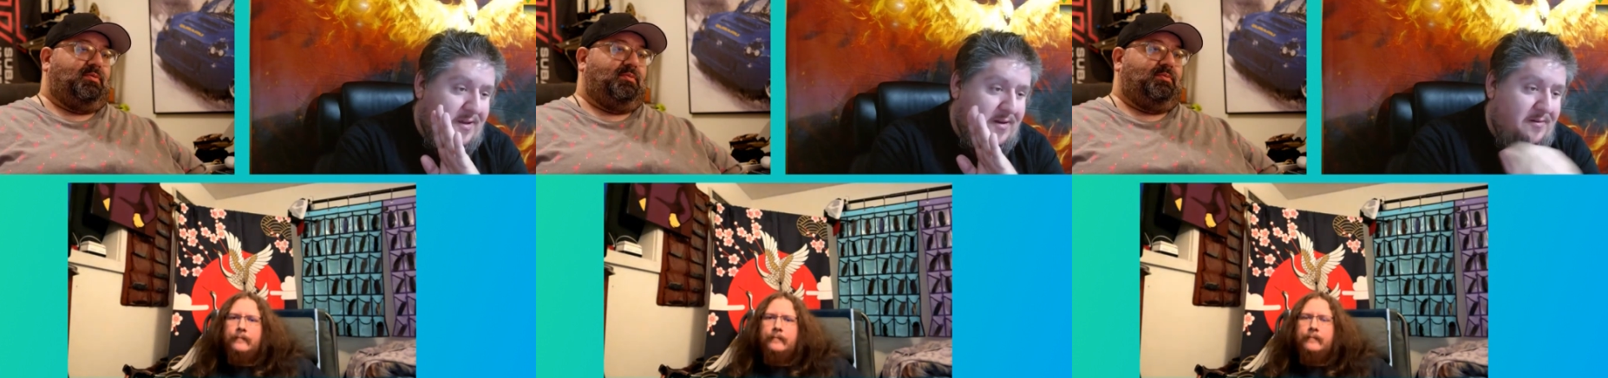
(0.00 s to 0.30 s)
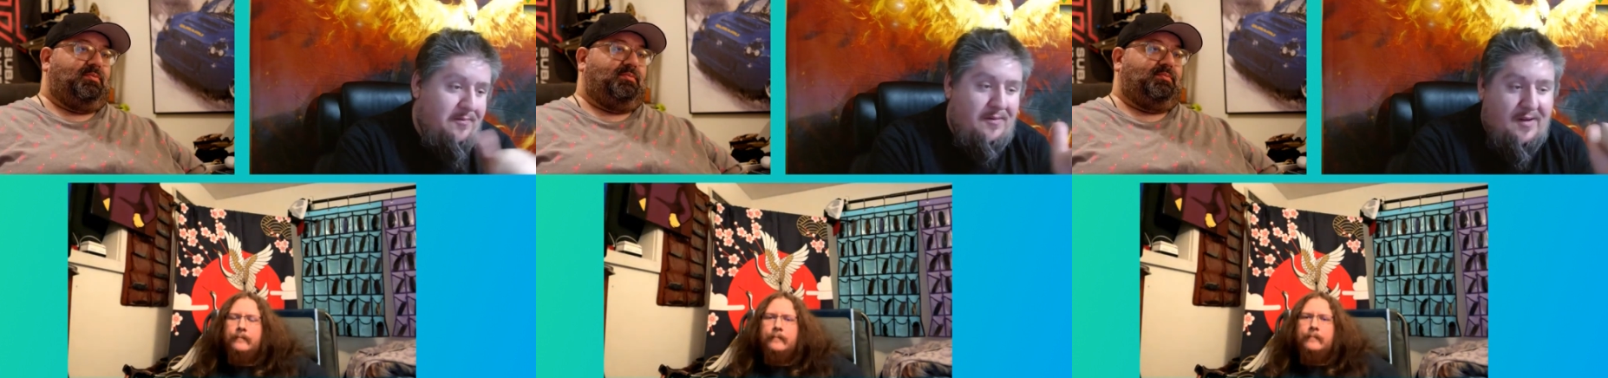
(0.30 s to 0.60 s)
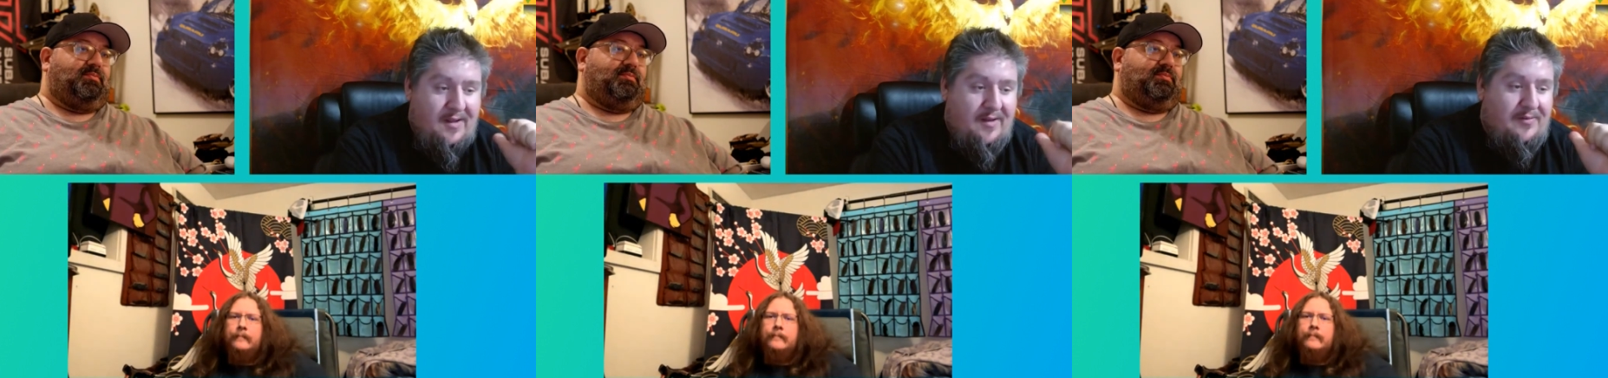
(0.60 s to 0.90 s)
Speaker 1: that
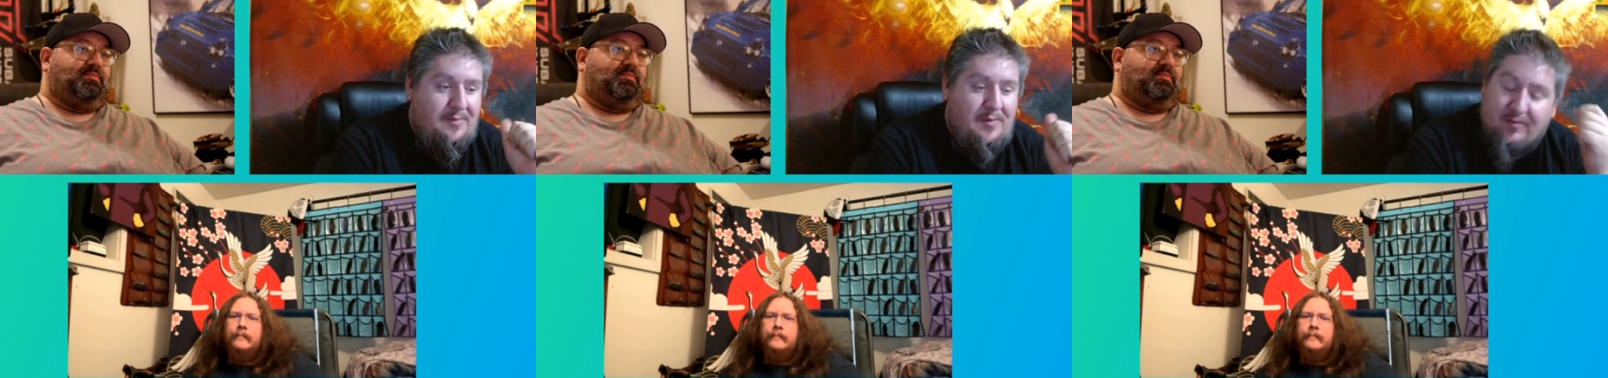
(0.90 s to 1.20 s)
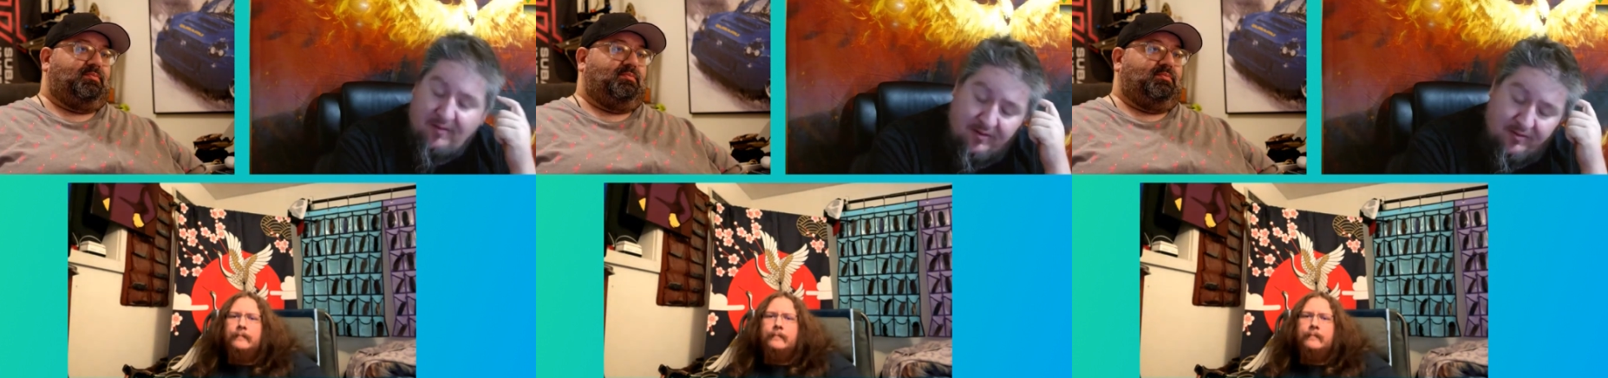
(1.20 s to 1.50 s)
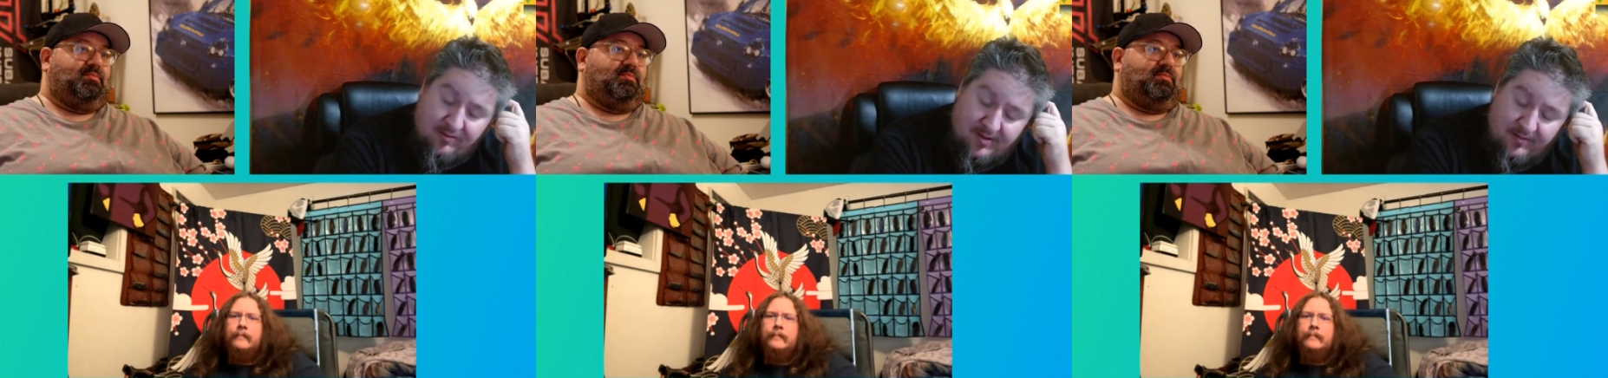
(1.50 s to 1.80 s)
when I have to be around
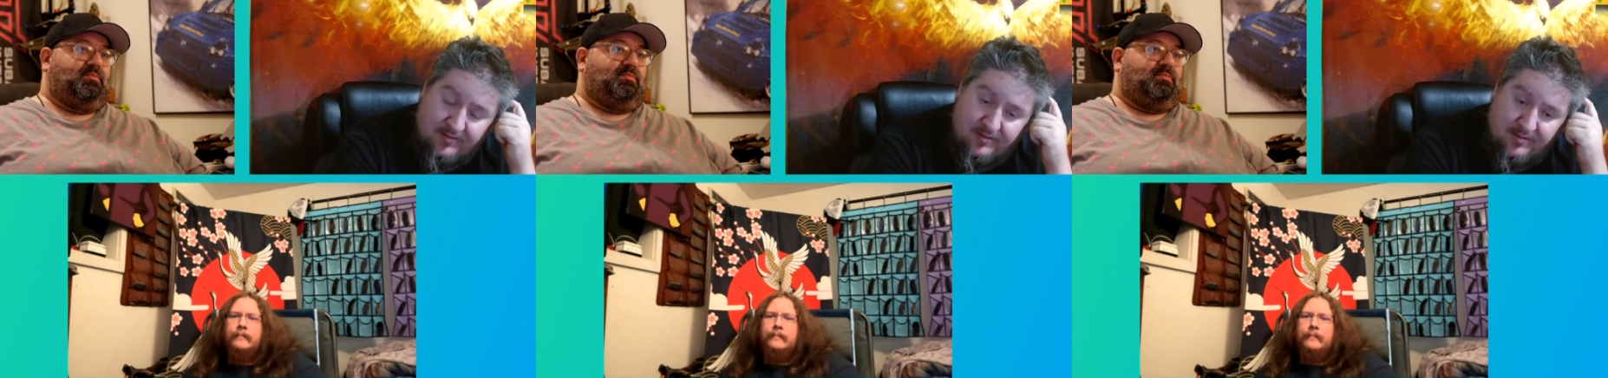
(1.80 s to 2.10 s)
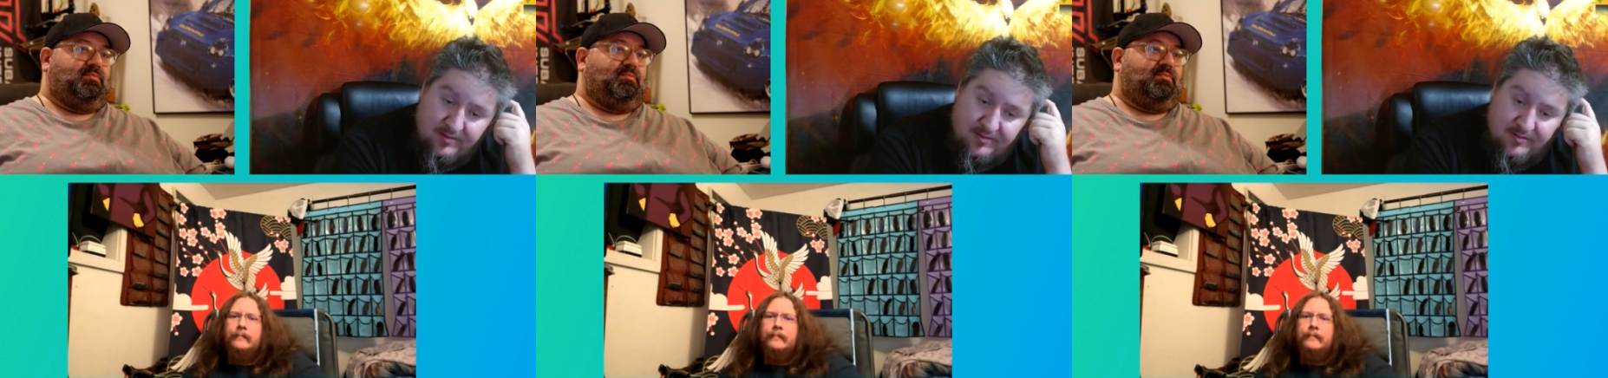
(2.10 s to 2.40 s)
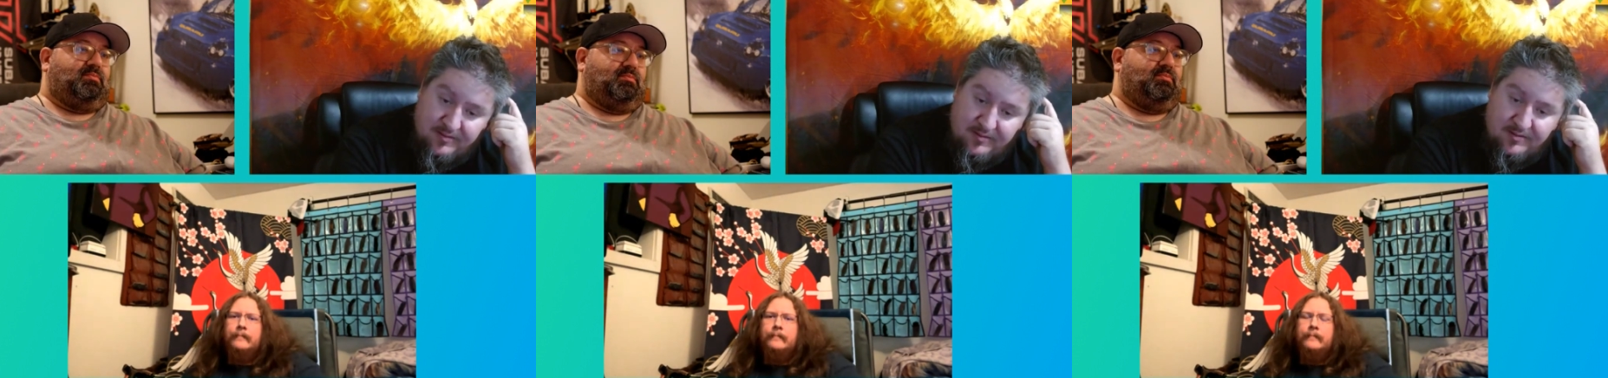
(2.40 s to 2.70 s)
crowds.
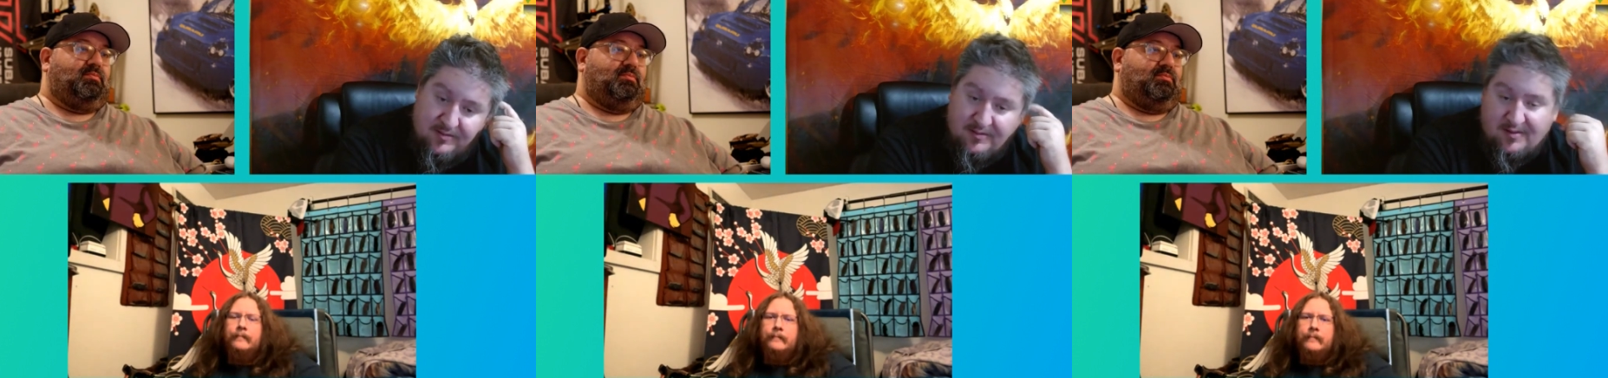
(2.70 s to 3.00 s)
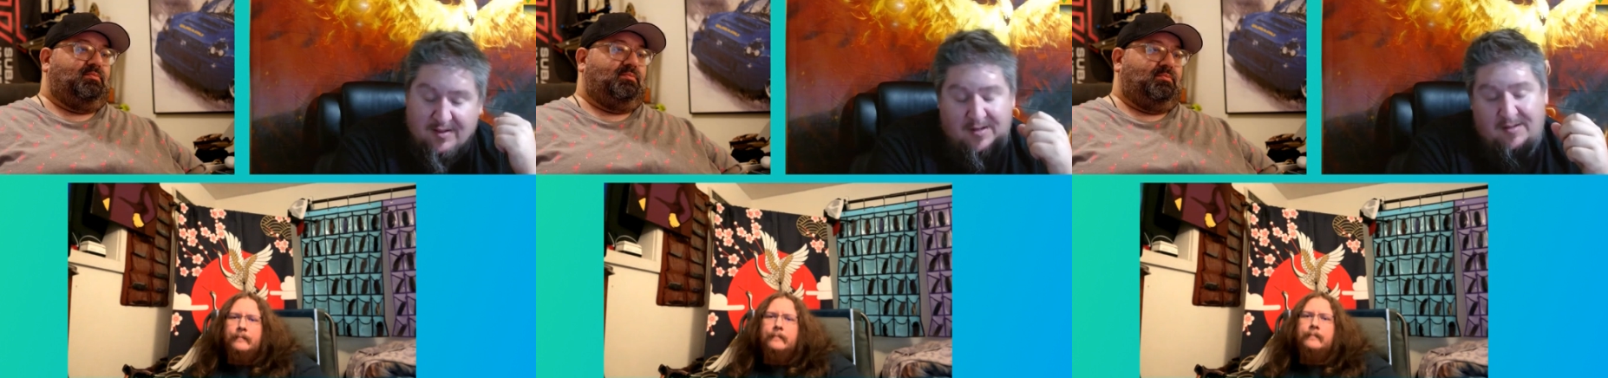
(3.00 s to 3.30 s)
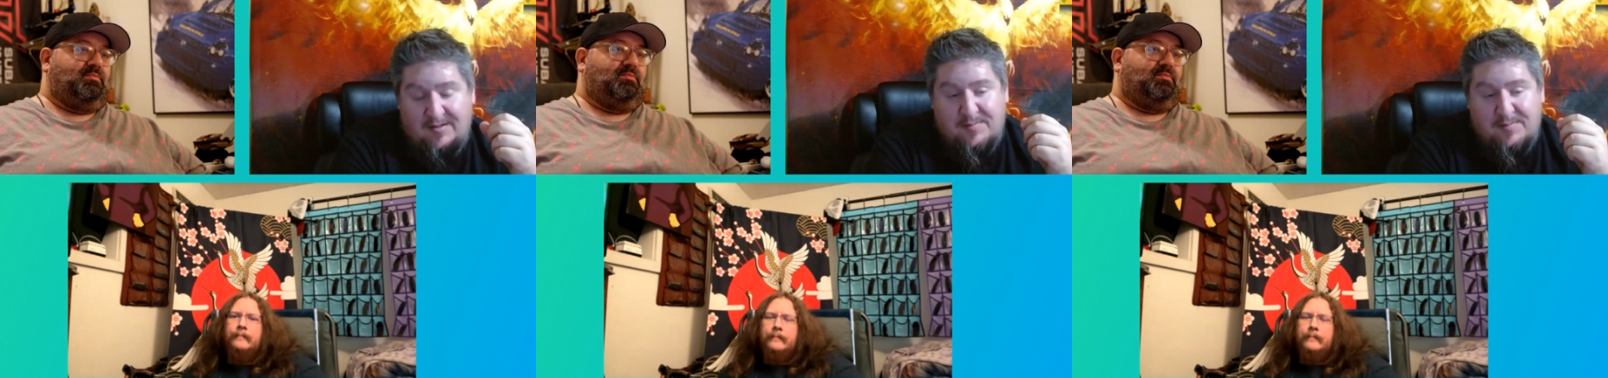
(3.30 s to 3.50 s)
Mm-hmm. That is